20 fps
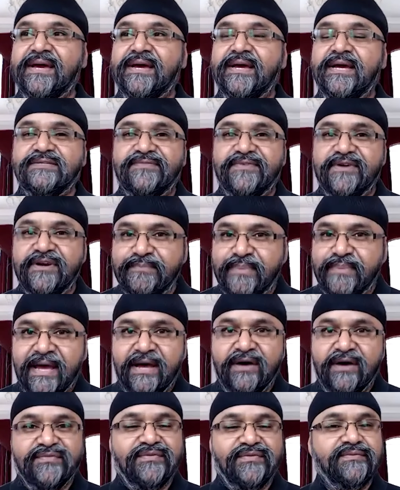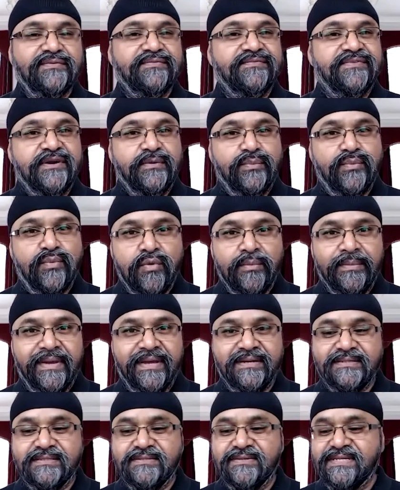It's very powerful, very
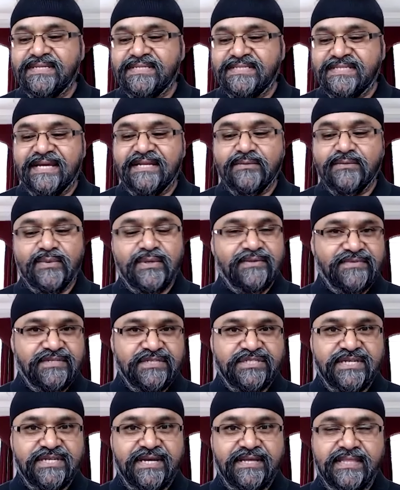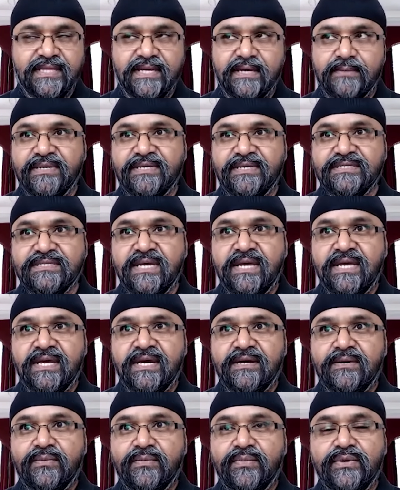warming to understand what I've just shared there because
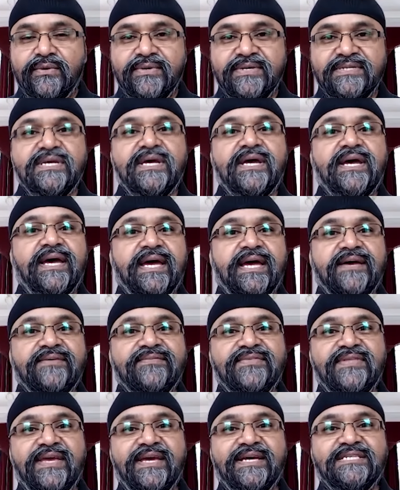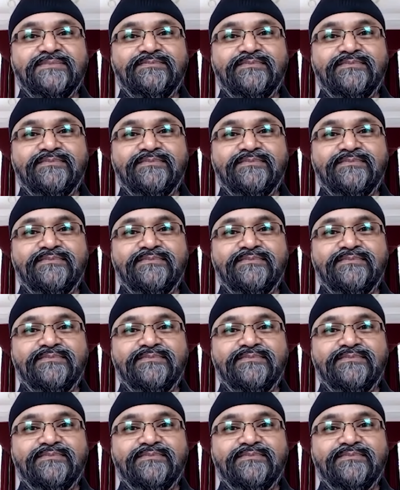we always have the,